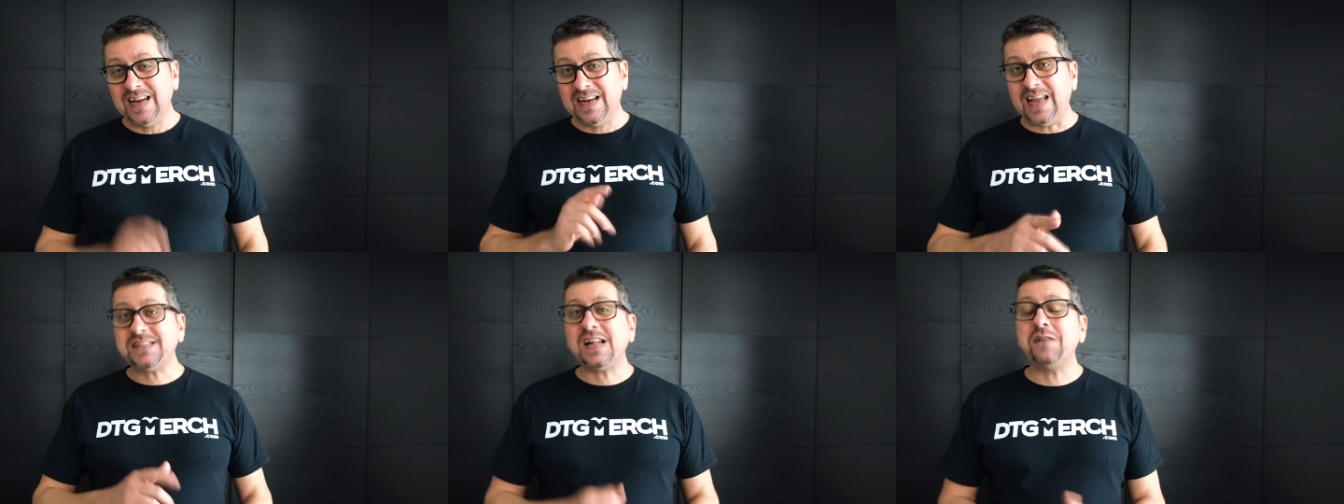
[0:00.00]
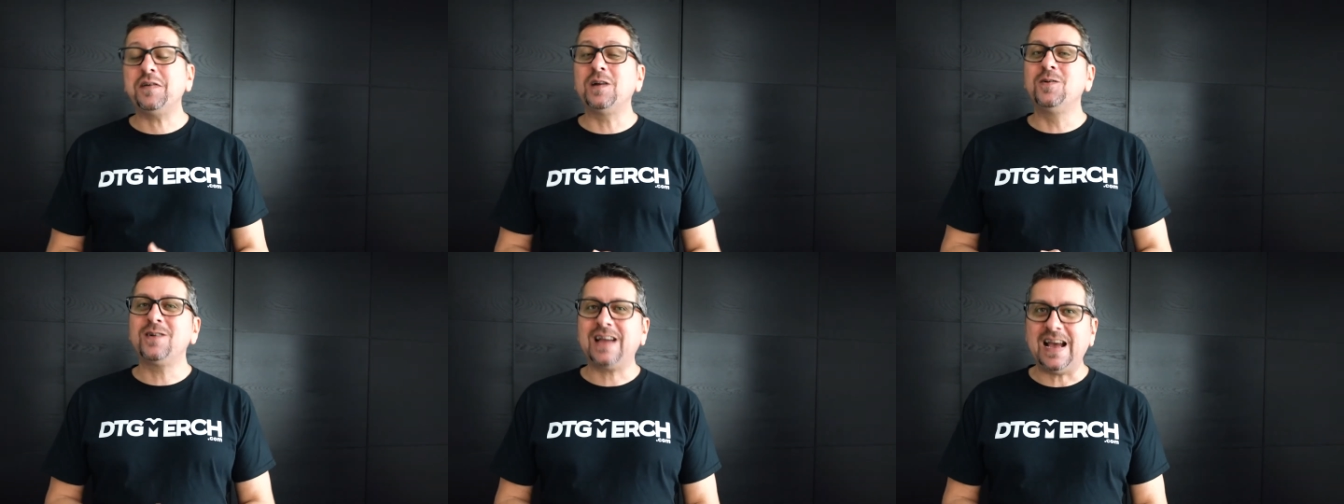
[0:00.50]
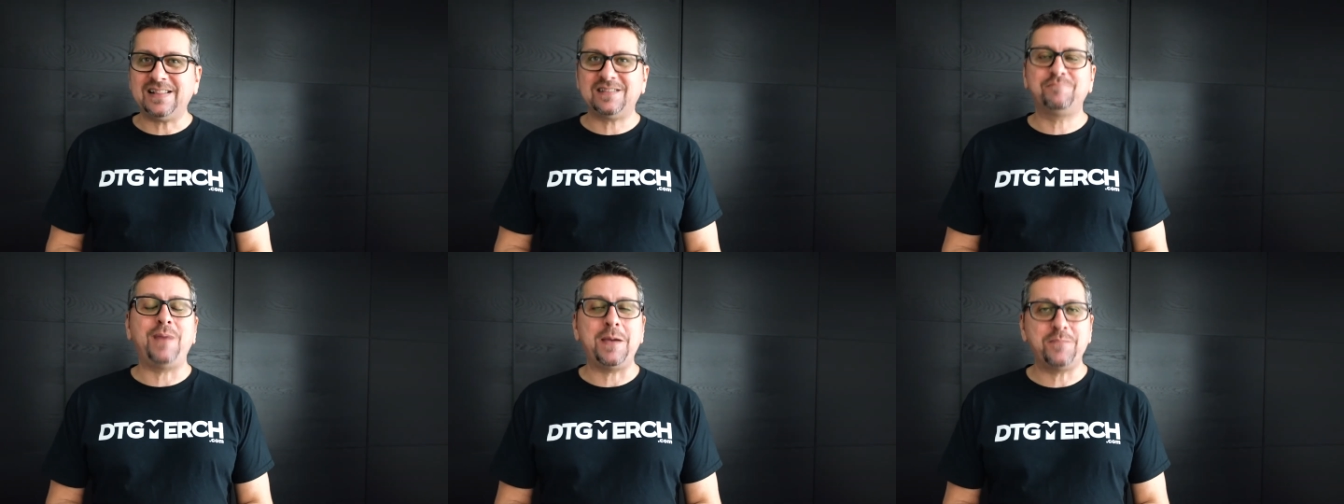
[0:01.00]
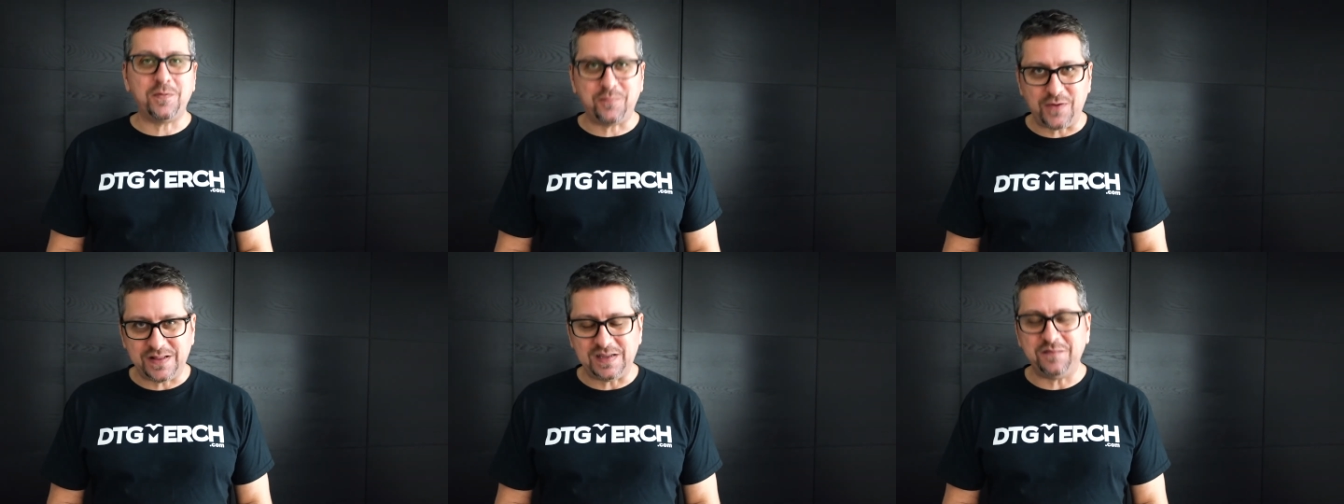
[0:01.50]
Let's have a look at paper
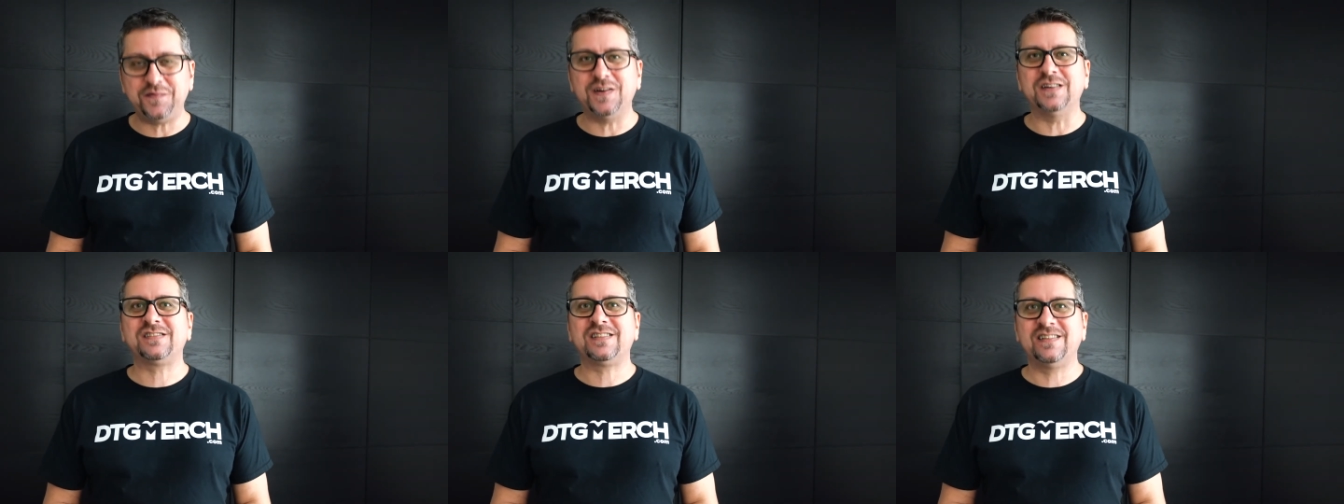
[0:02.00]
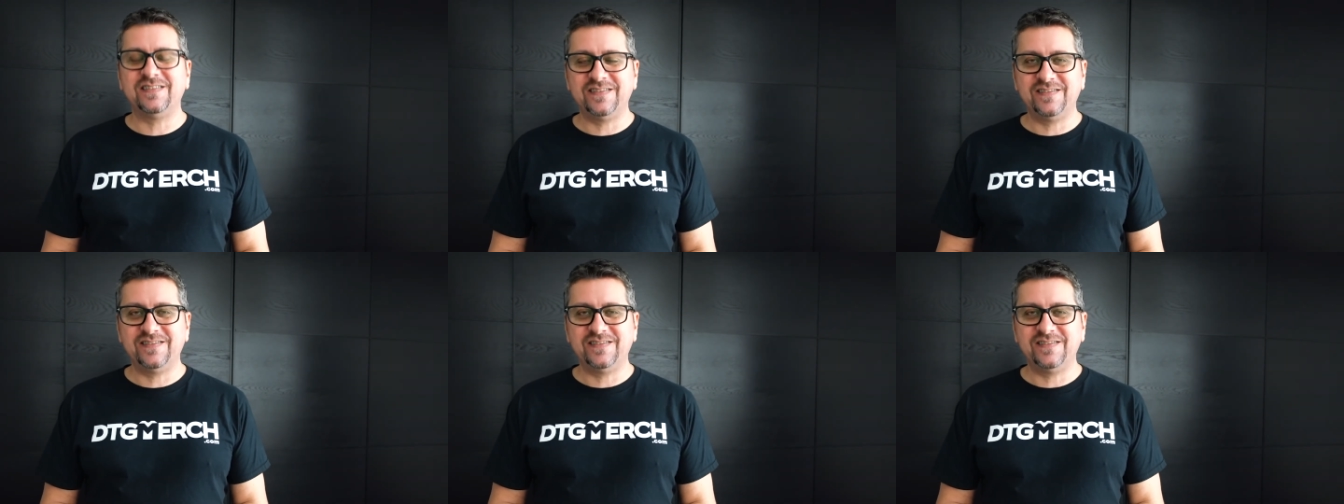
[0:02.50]
printing first.